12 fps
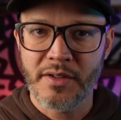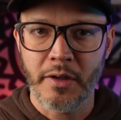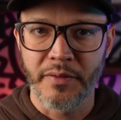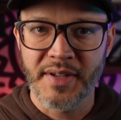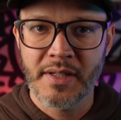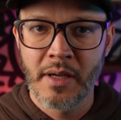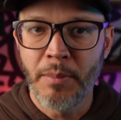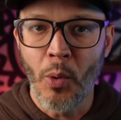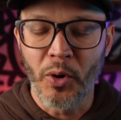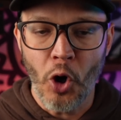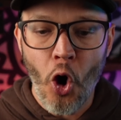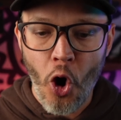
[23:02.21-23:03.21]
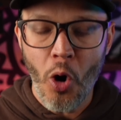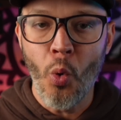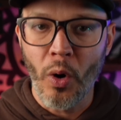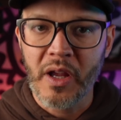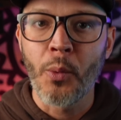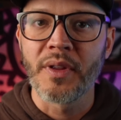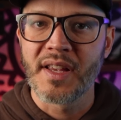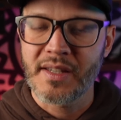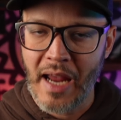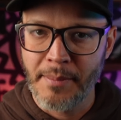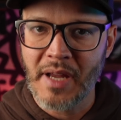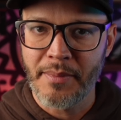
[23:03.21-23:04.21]
service, but we're all working with the
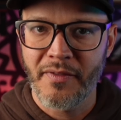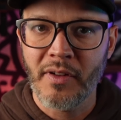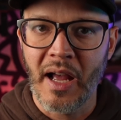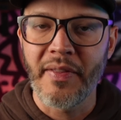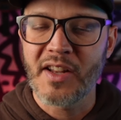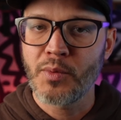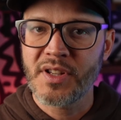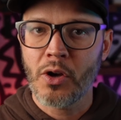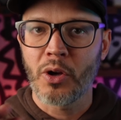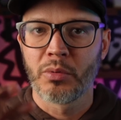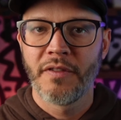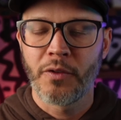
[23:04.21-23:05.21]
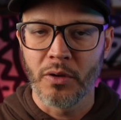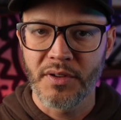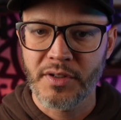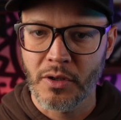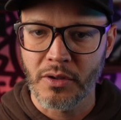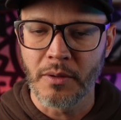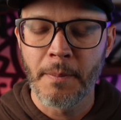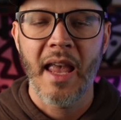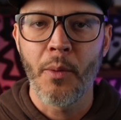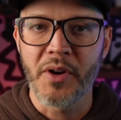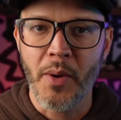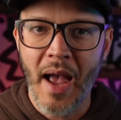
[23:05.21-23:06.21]
same type of client. That's what's called a referral circle.
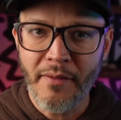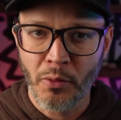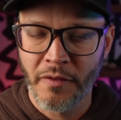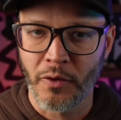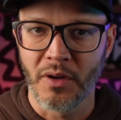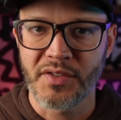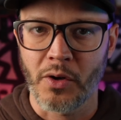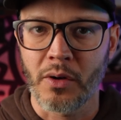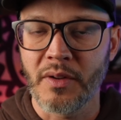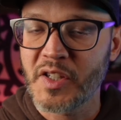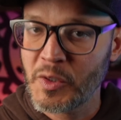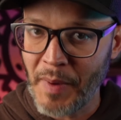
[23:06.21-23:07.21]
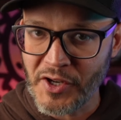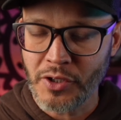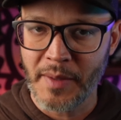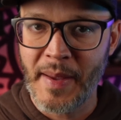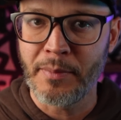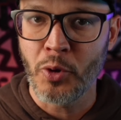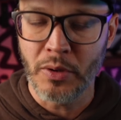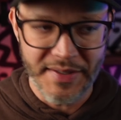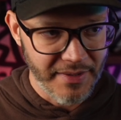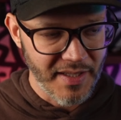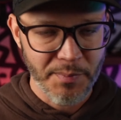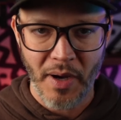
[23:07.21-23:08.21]
And when you have a referral circle, especially people who
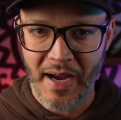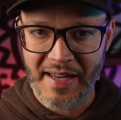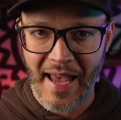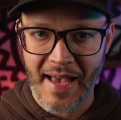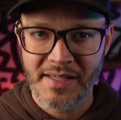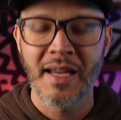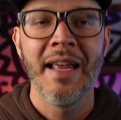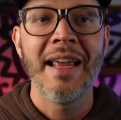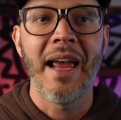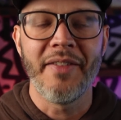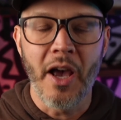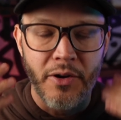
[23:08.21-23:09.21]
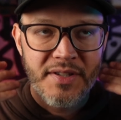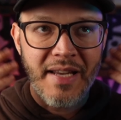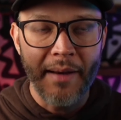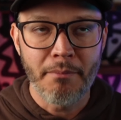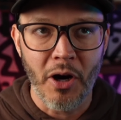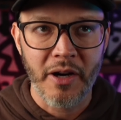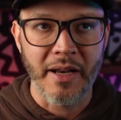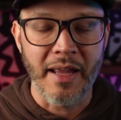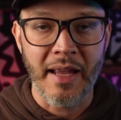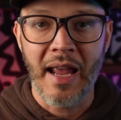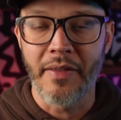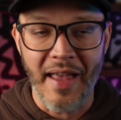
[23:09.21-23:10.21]
listen to this podcast and they understand
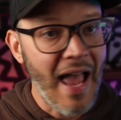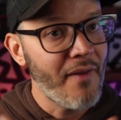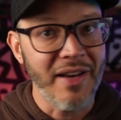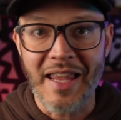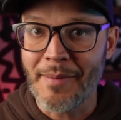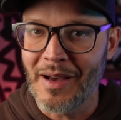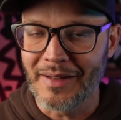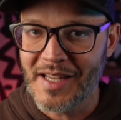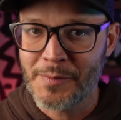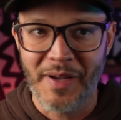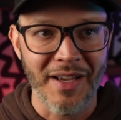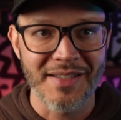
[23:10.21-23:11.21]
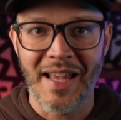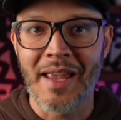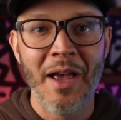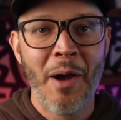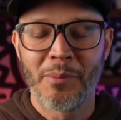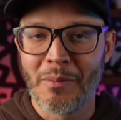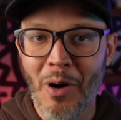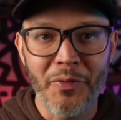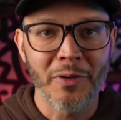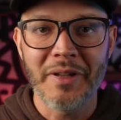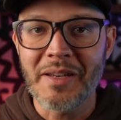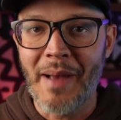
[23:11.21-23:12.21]
marketing and they have an email list because they promote
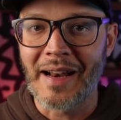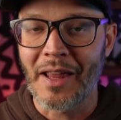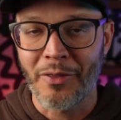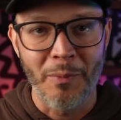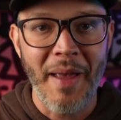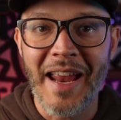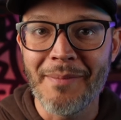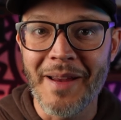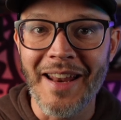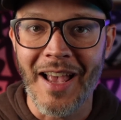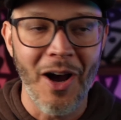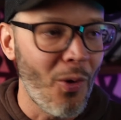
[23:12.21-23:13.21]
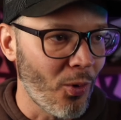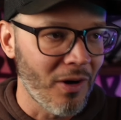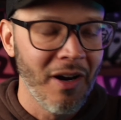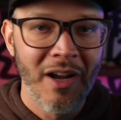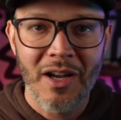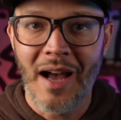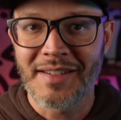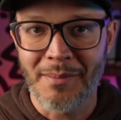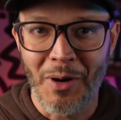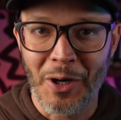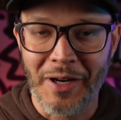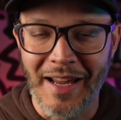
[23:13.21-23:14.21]
their lead magnet through paid media or content
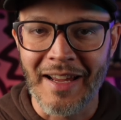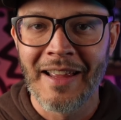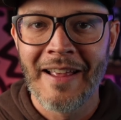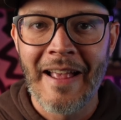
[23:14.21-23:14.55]
marketing,